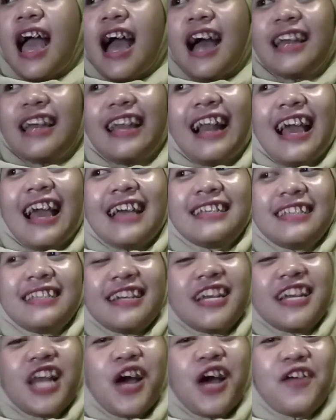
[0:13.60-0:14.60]
Analyzing
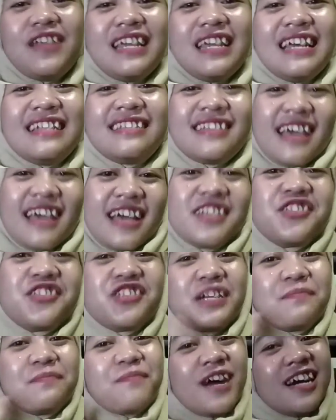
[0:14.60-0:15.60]
an audience has
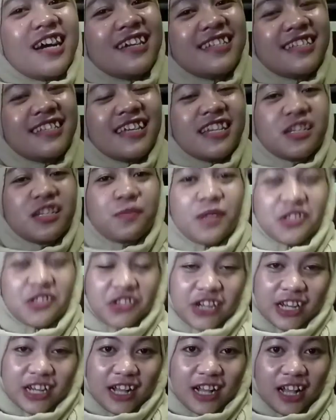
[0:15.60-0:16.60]
three parts in this
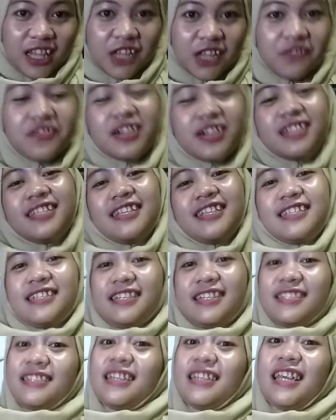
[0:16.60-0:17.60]
material. The first is
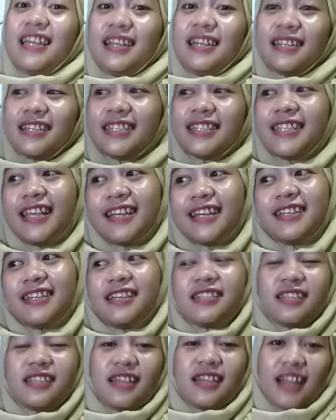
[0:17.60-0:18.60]
listening, the second
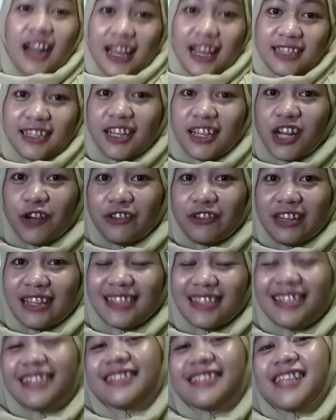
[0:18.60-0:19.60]
is analyzing an
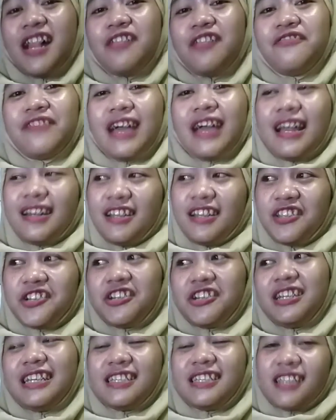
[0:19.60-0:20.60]
audience itself, and the
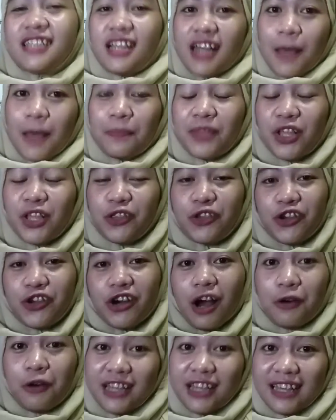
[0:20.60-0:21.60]
third is adapting to your
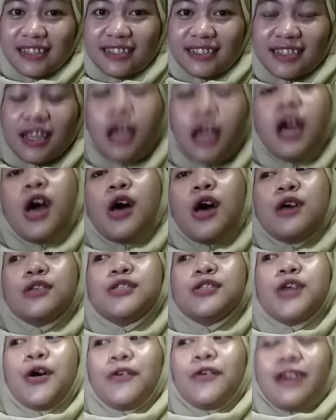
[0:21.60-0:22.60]
audience.
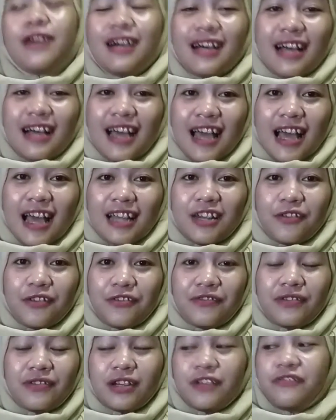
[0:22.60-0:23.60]
So the
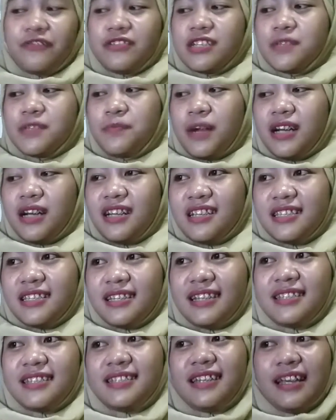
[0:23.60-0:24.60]
first part is
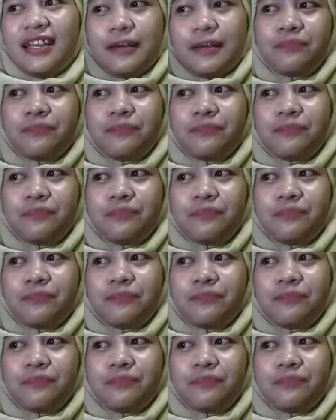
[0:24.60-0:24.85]
listening.